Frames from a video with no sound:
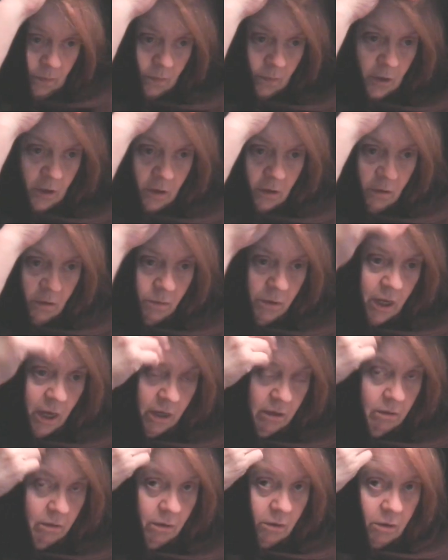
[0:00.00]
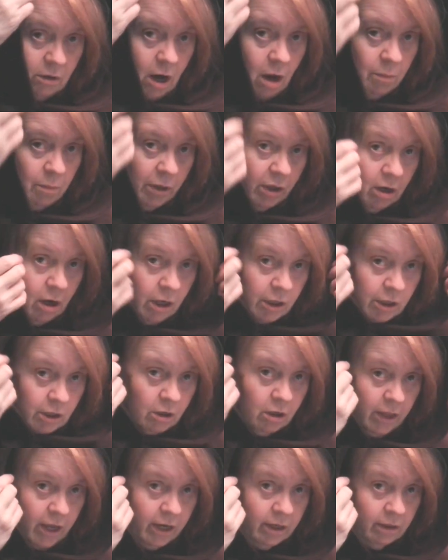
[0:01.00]
you know, we got Comic-Con and
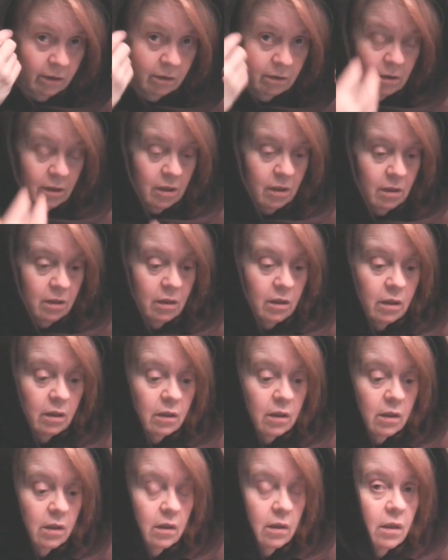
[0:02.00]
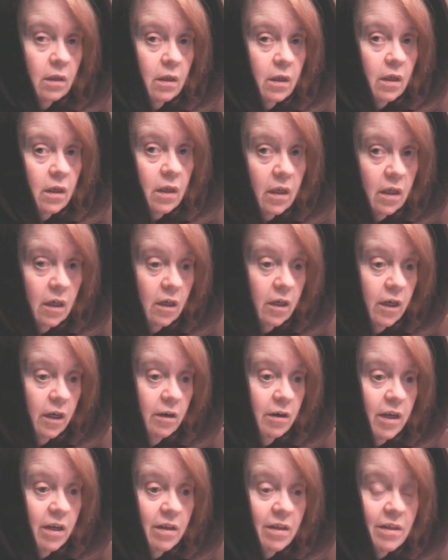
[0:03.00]
all that in our
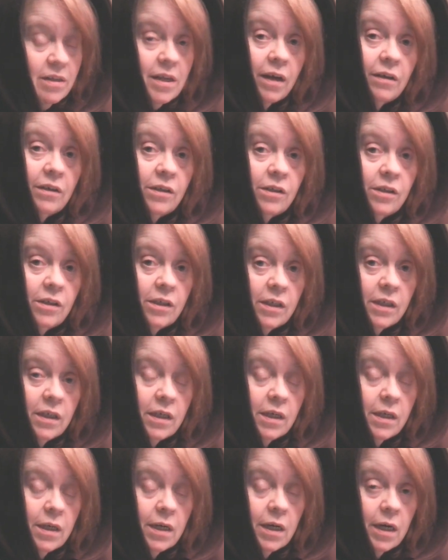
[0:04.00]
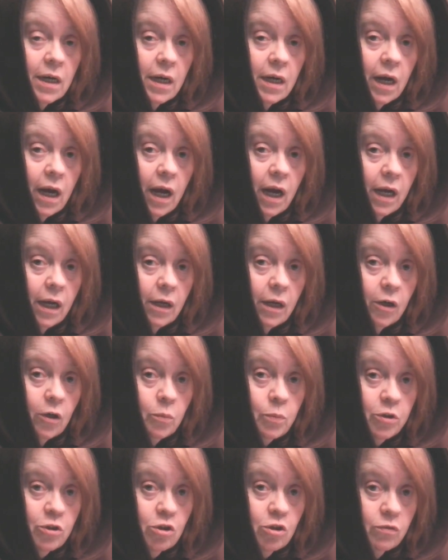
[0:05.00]
area. So I hope
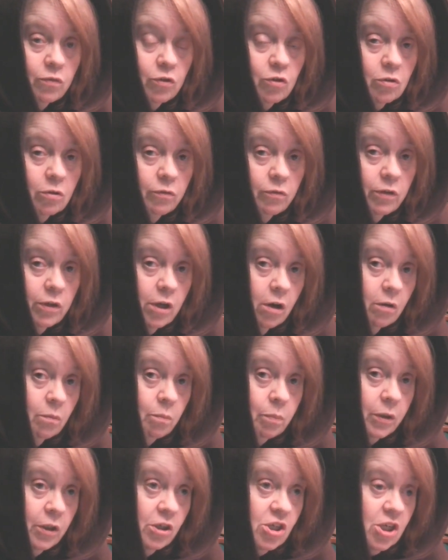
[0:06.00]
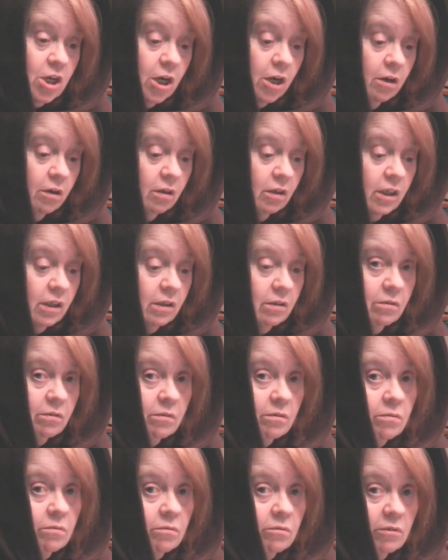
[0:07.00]
that you've enjoyed the video. Please share it.
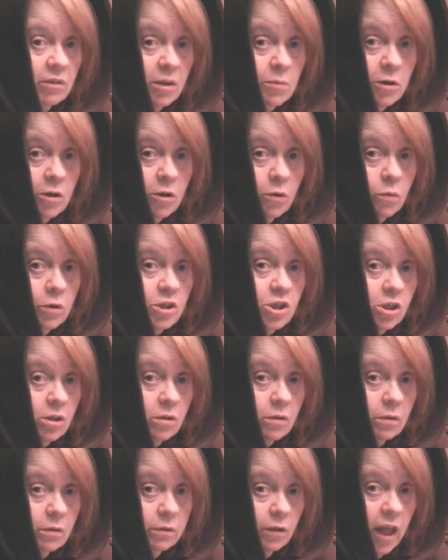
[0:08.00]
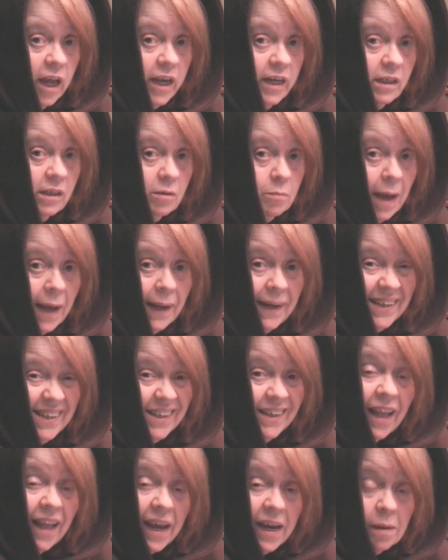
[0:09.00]
Let me know what you liked about it,
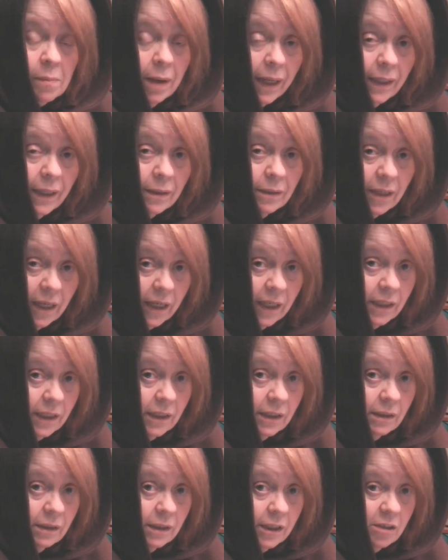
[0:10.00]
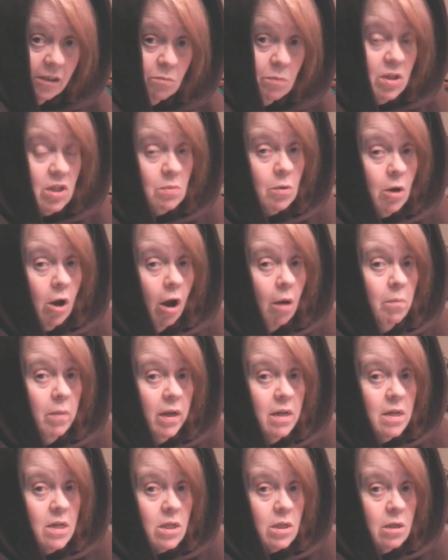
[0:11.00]
didn't like about it, and leave me some
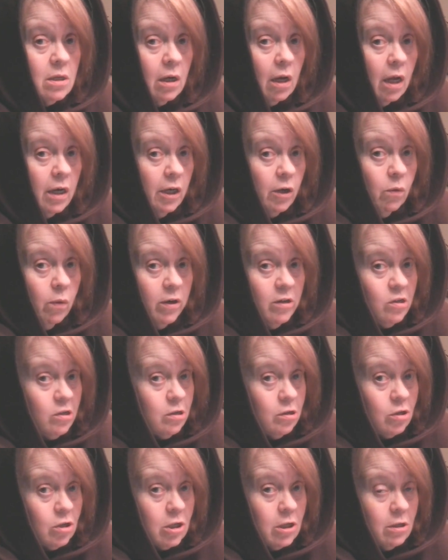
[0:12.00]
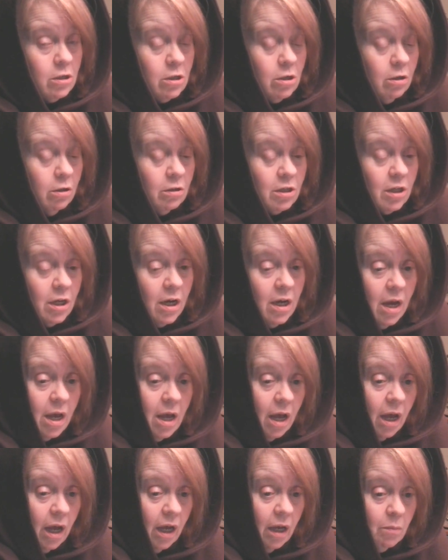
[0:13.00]
comments. Got any questions, concerns?
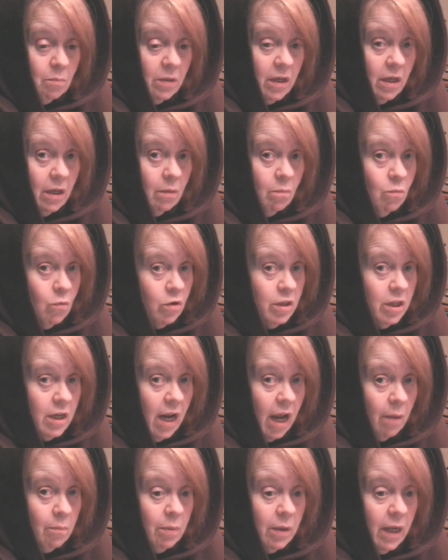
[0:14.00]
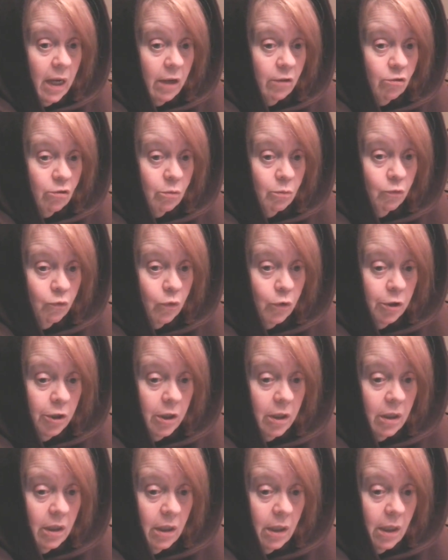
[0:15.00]
I'd be more than happy to answer them for you.
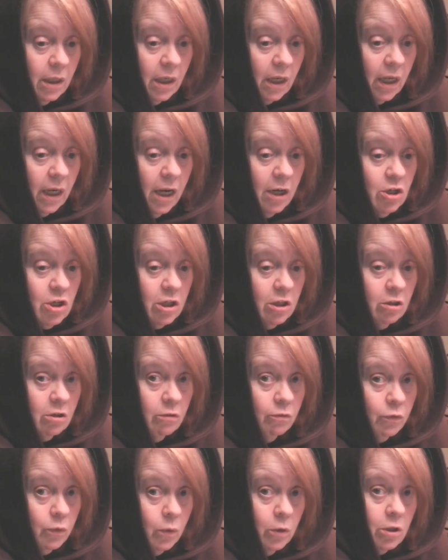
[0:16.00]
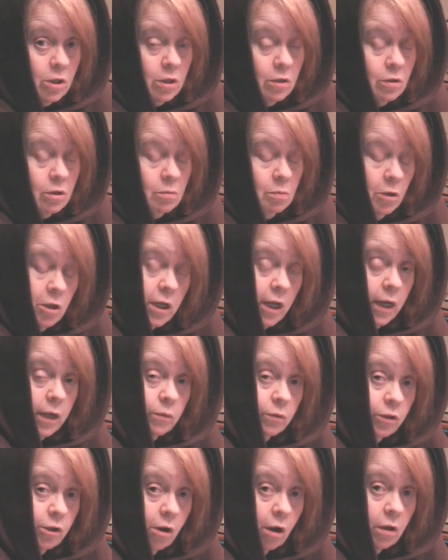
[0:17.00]
And actually looking forward to communicating
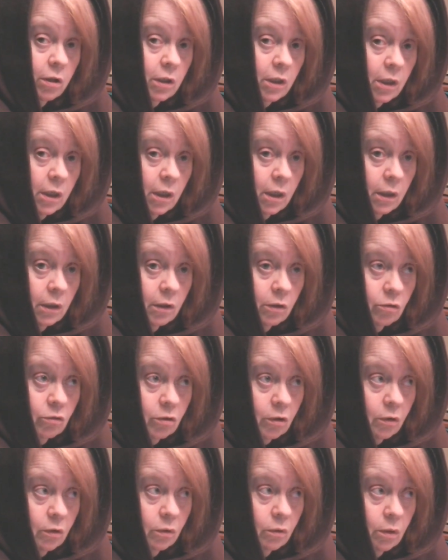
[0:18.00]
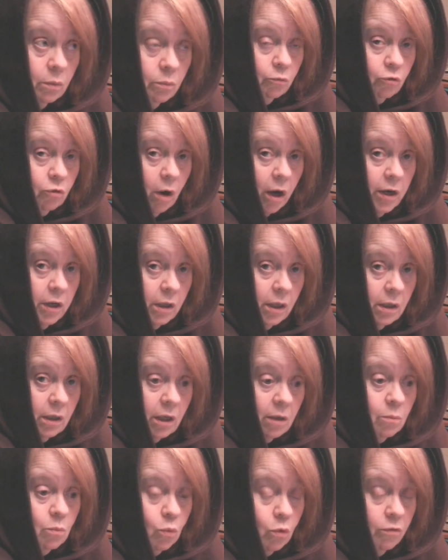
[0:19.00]
with y'all. So trying to
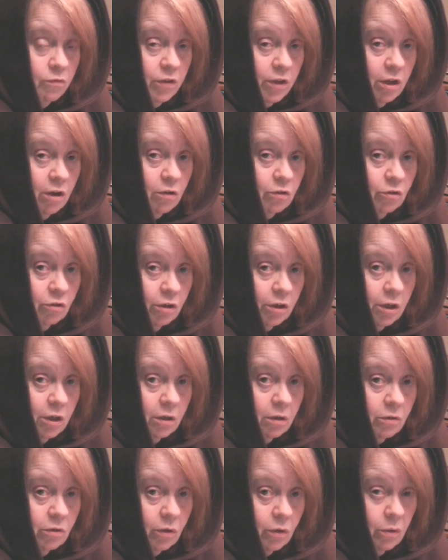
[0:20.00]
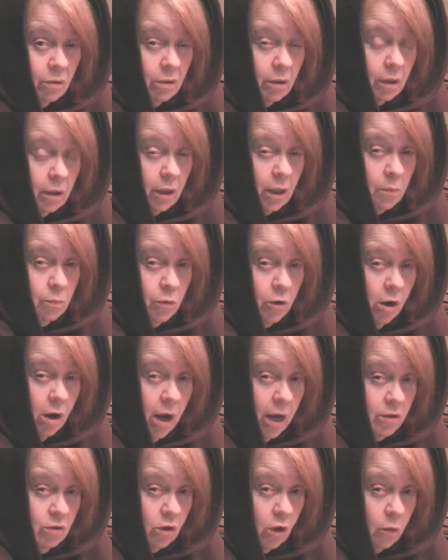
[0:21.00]
get more videos on here, so keep your
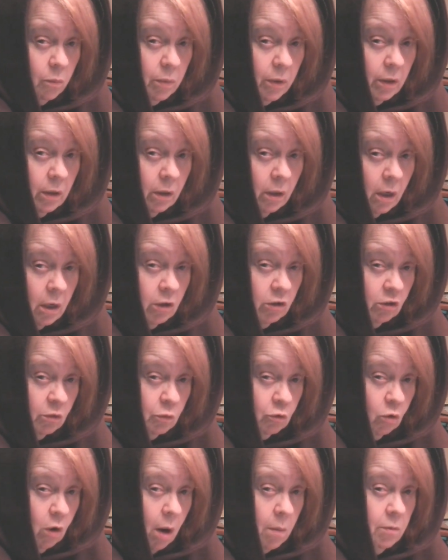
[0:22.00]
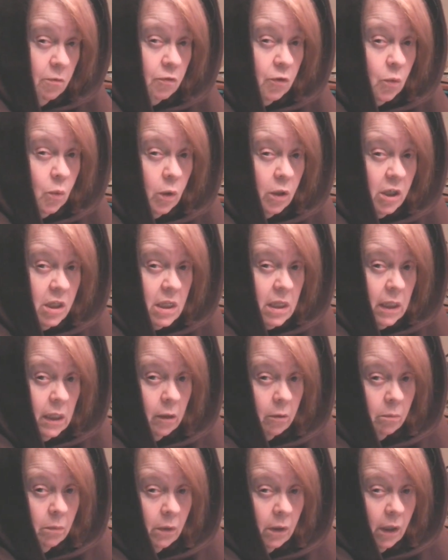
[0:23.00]
eyes open. Subscribe if you want to see
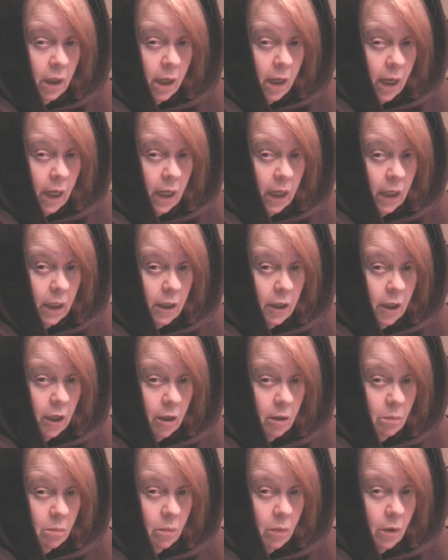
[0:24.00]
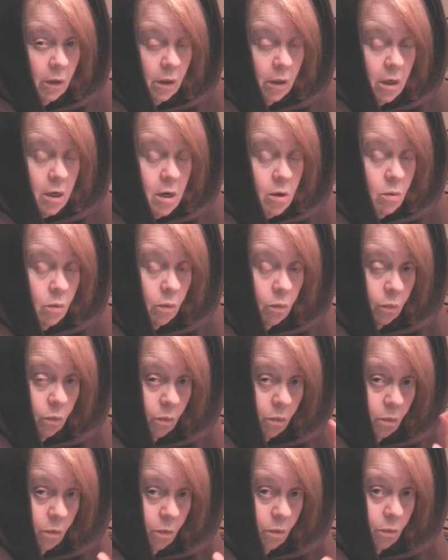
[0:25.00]
them. And
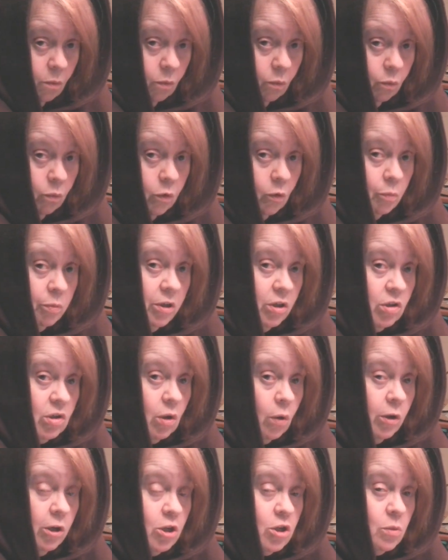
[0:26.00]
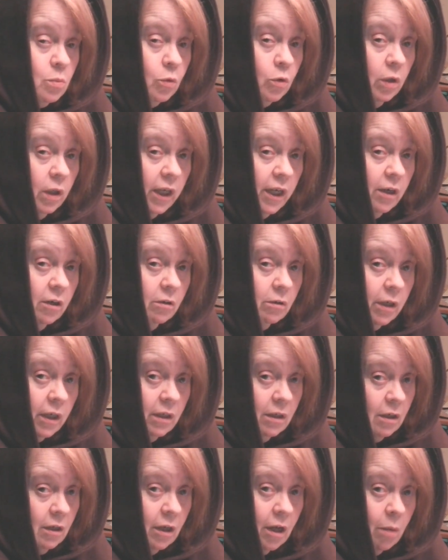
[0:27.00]
we'll be sewing some more later,
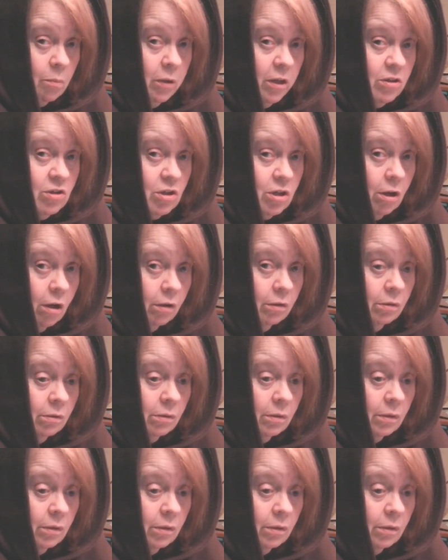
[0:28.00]
and God bless to y'all.